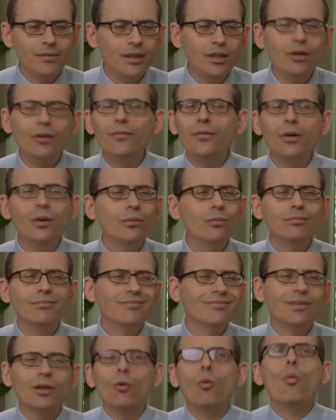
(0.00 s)
You know, if
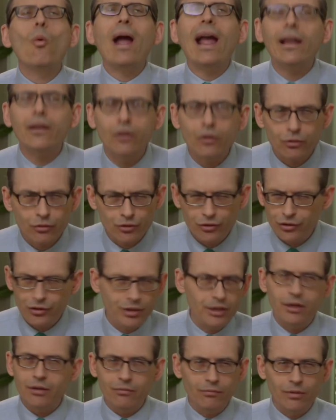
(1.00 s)
you whack your
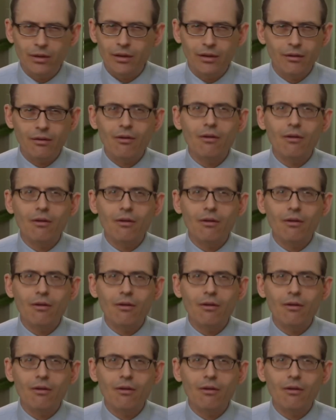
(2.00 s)
shin really